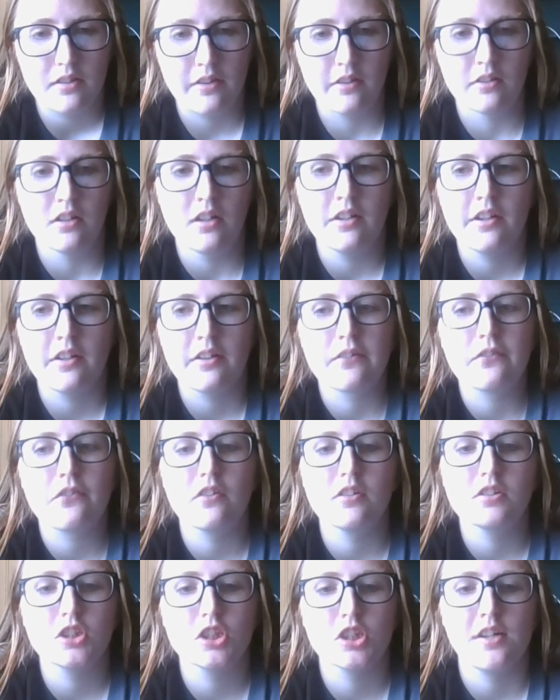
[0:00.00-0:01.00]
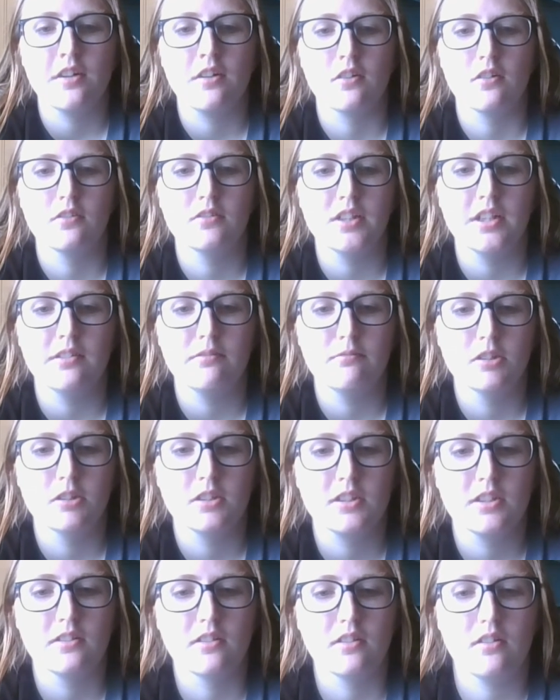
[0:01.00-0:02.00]
Haunting of Sunshine Girl
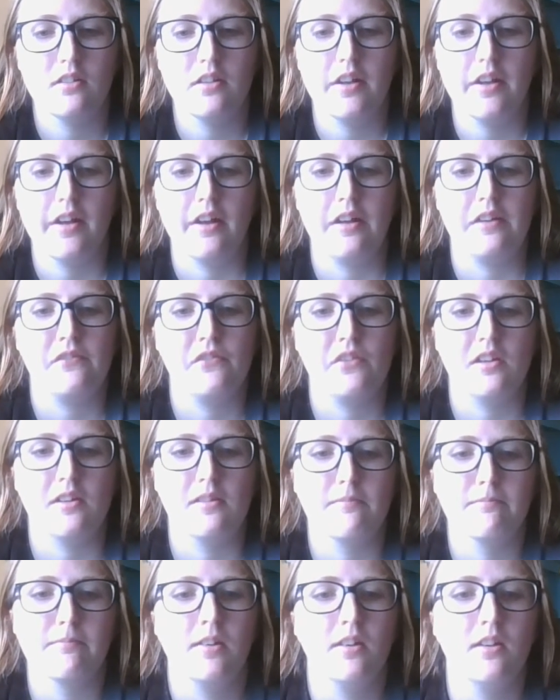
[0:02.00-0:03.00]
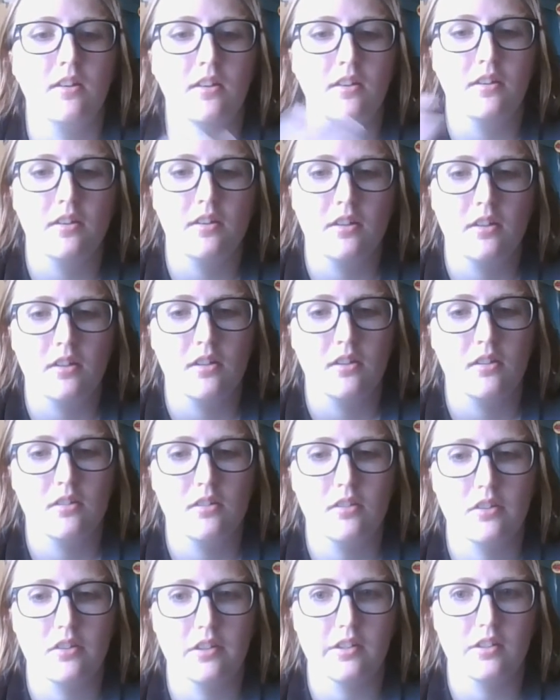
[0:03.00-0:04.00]
Network, and I'll have them
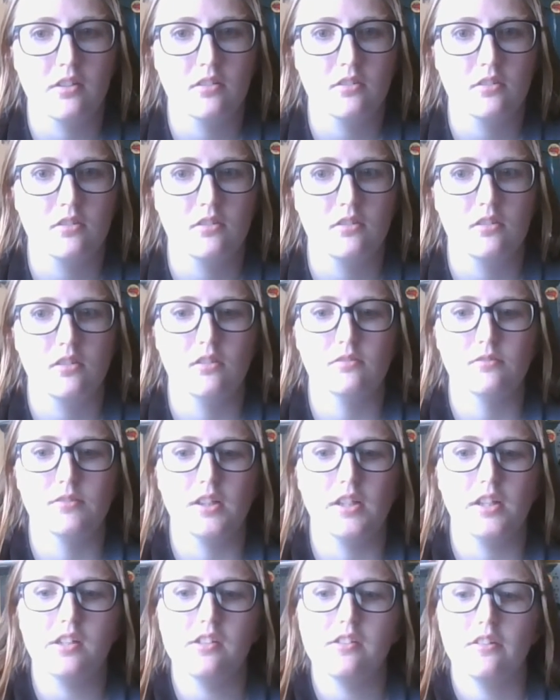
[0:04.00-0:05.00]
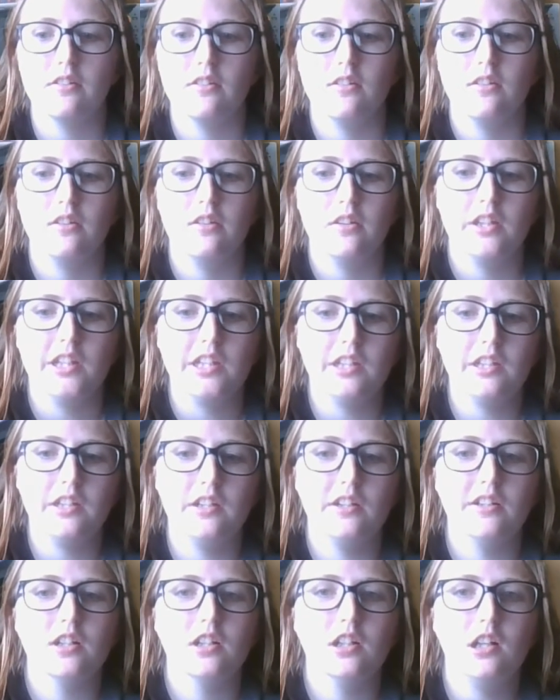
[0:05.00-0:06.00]
like right
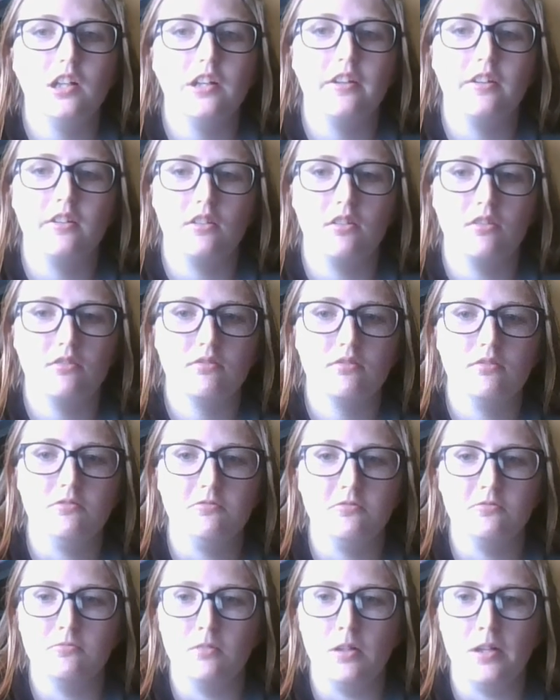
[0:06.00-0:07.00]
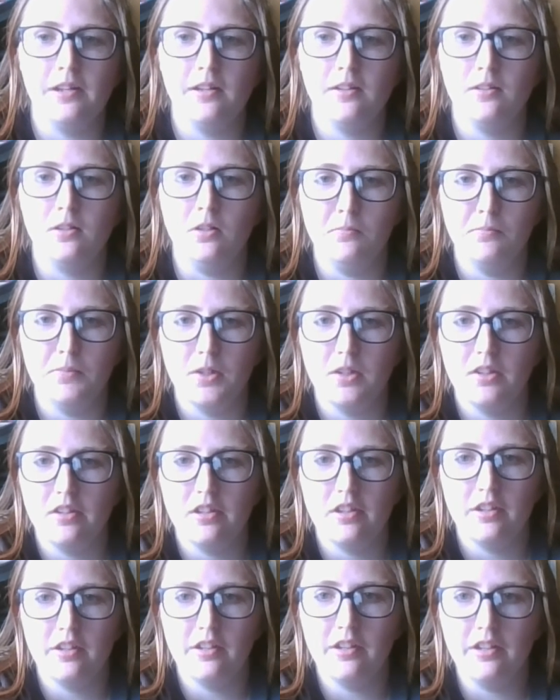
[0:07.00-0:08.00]
here and right up
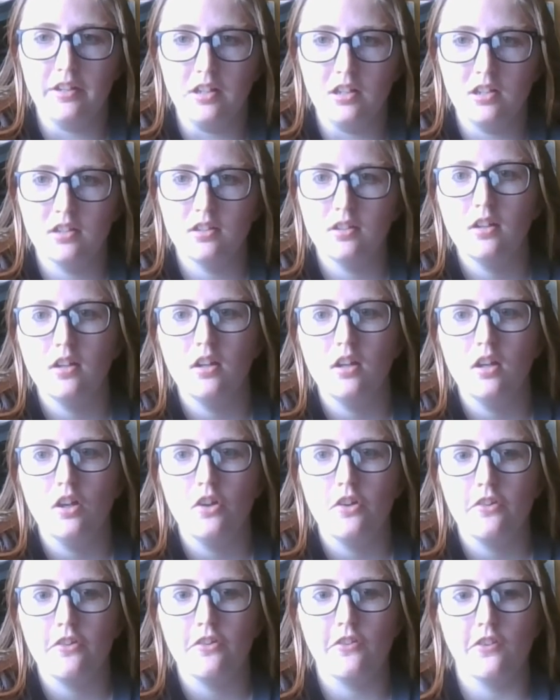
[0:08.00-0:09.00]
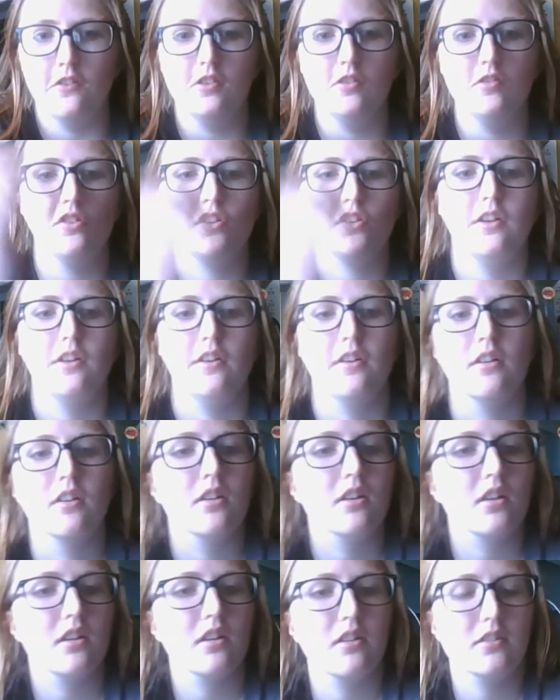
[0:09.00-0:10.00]
here, so you
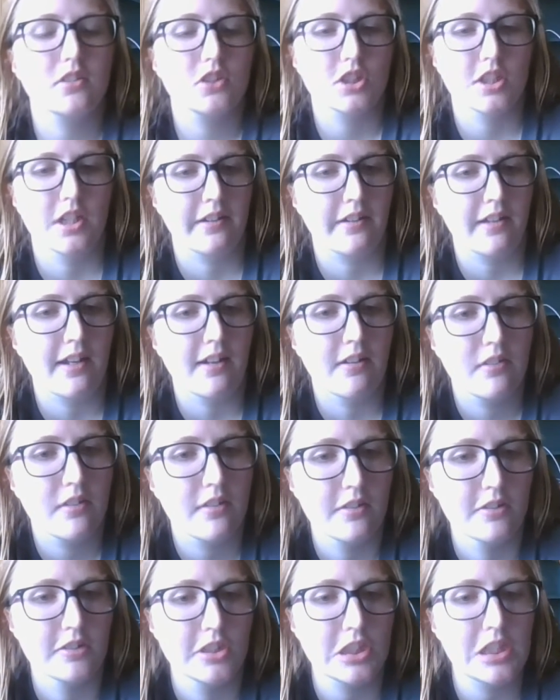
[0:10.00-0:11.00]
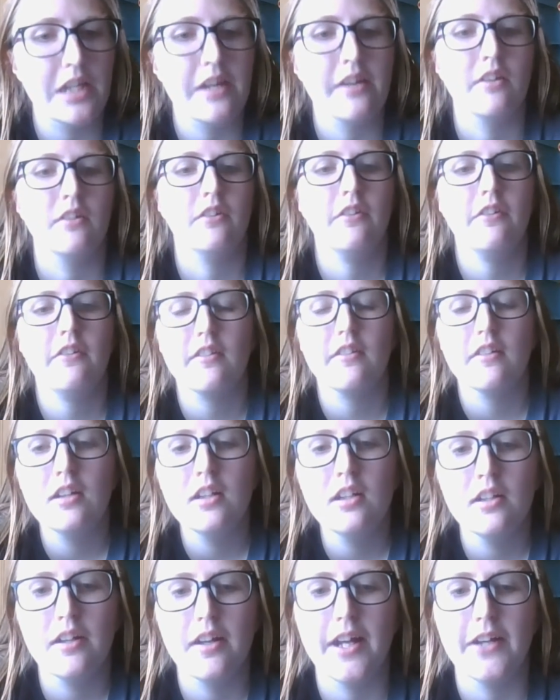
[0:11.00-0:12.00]
can check out their channels
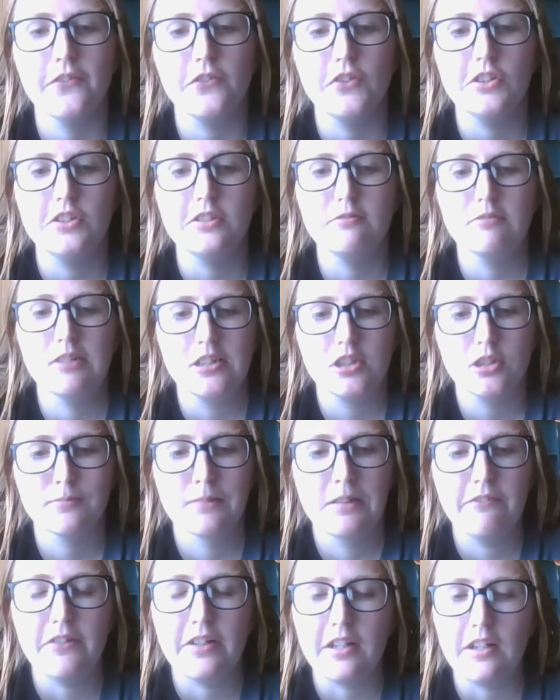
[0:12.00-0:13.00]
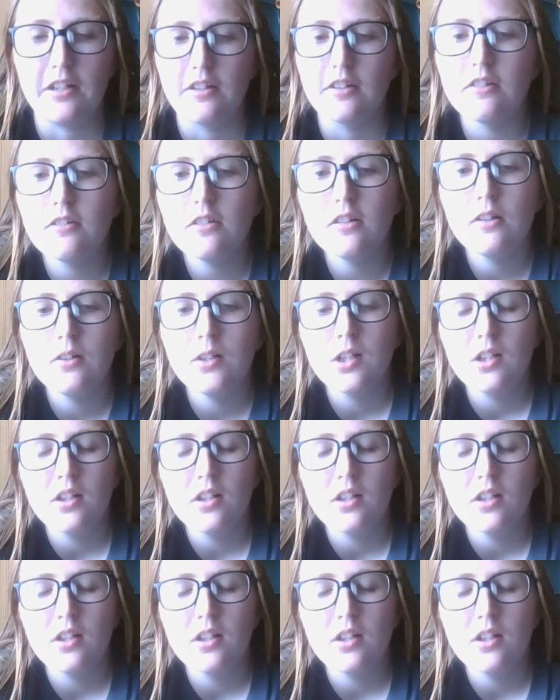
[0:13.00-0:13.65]
after you watch my video.